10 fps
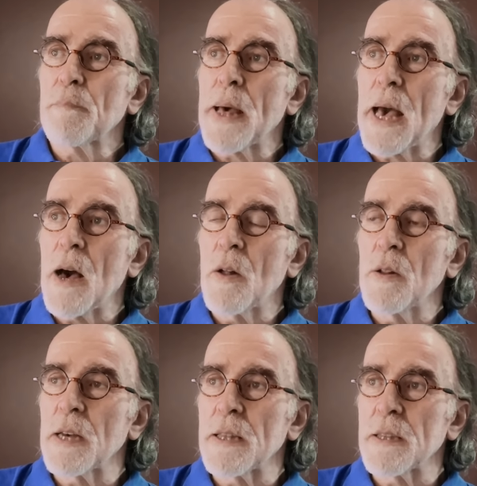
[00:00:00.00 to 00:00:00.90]

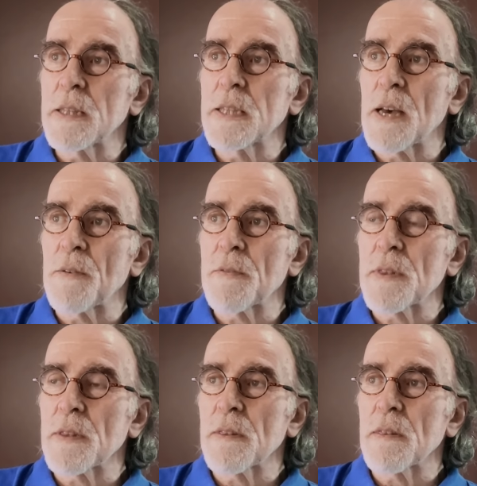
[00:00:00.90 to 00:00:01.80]
Powell and the
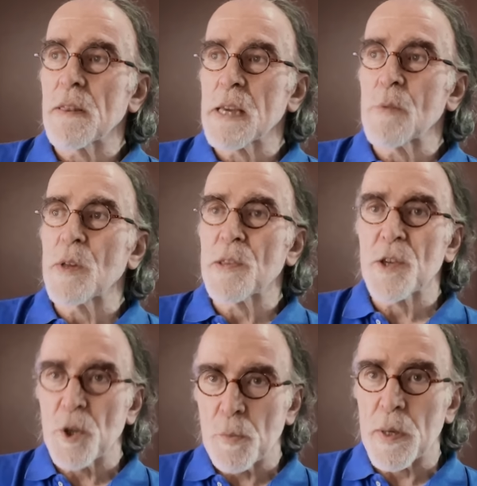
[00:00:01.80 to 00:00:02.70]
Doves think we're
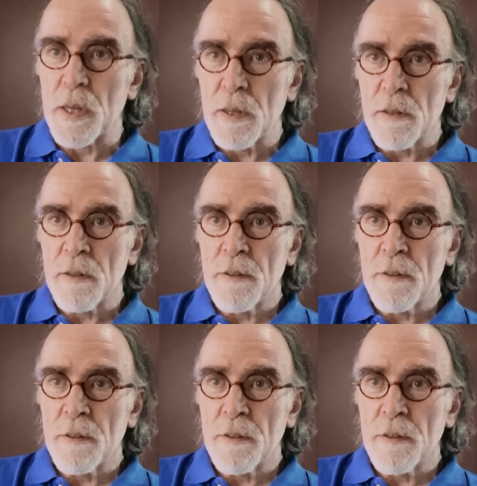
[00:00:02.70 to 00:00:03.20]
stupid,